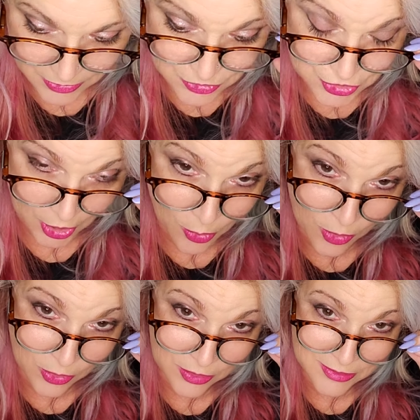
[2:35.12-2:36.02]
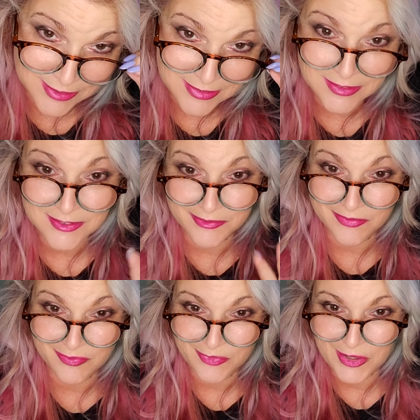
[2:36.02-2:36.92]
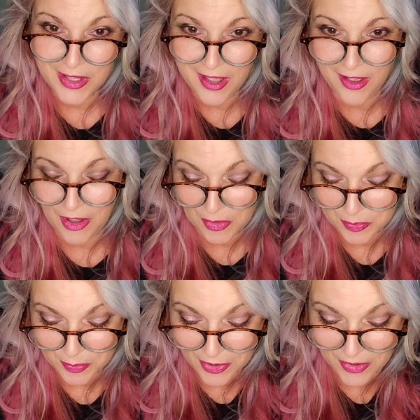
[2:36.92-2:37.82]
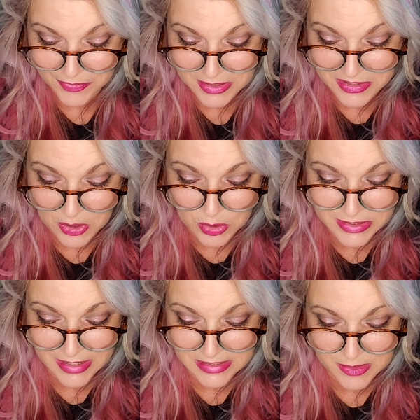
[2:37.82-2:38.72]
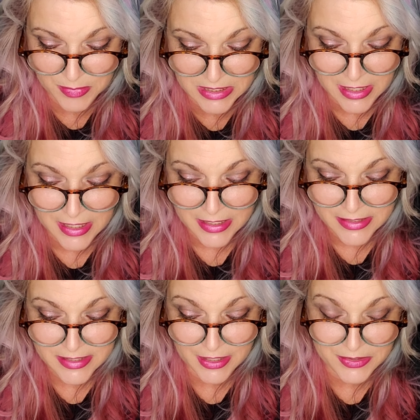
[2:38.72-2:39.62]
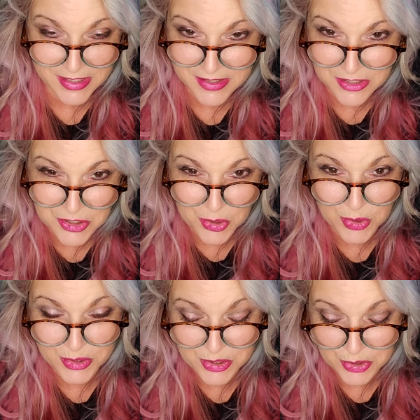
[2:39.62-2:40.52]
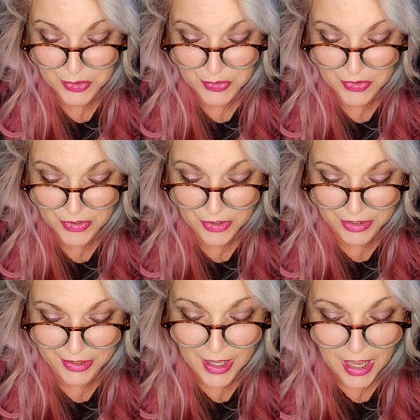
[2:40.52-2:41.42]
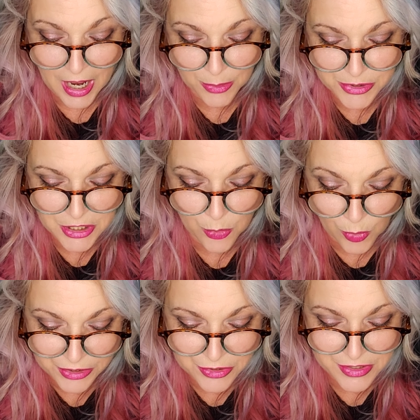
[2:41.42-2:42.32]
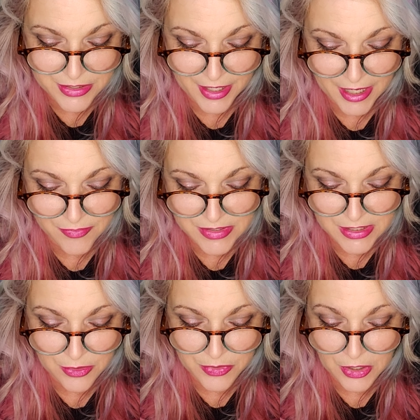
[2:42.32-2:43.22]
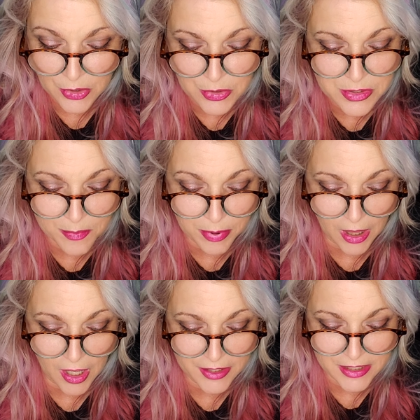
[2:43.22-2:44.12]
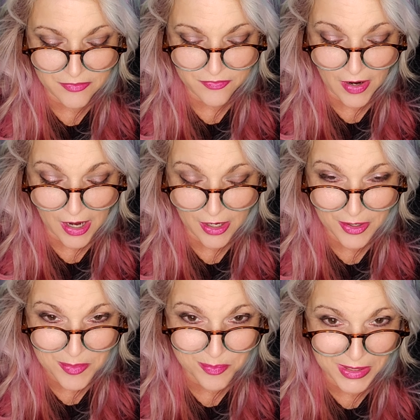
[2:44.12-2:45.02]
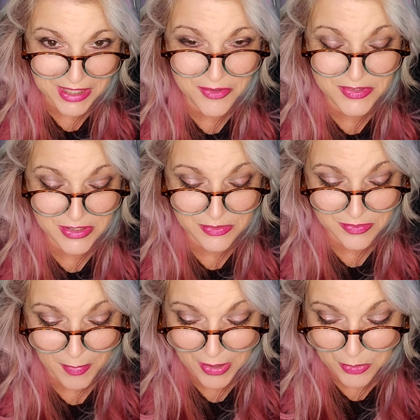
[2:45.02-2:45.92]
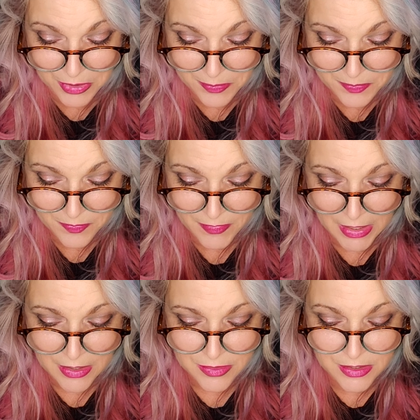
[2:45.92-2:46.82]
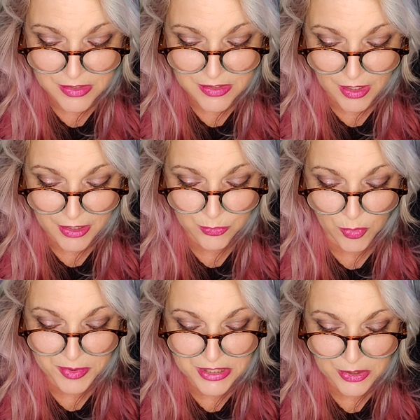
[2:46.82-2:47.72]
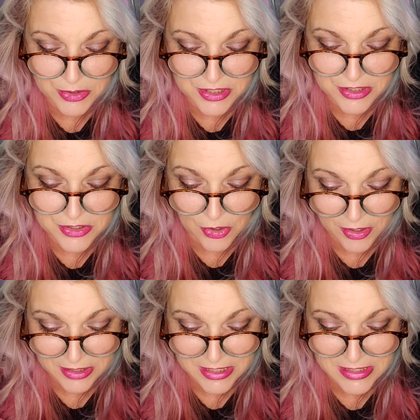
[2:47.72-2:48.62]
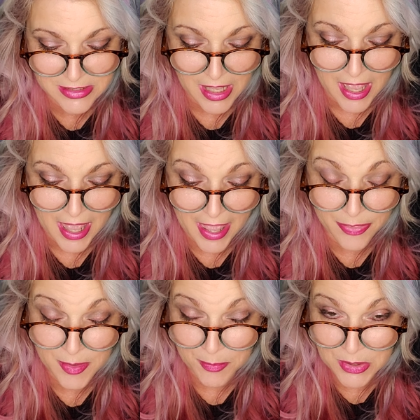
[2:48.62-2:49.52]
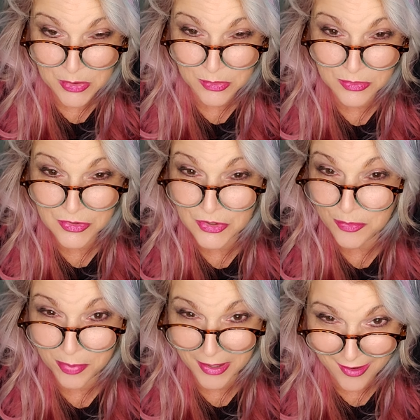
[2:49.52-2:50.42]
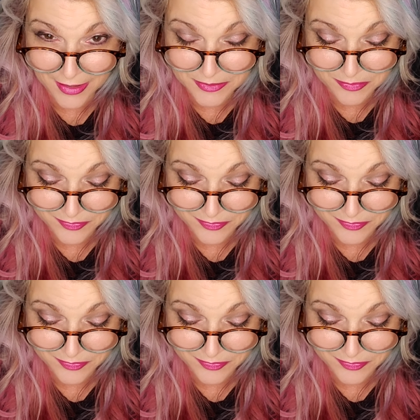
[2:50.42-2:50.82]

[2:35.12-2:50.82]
Joel, uh, prophet in the Old Testament, tells us in Joel 2.30, I will show wonders in the heavens and on the earth, blood and fire and billows of smoke. The sun will be turned to darkness and the moon to blood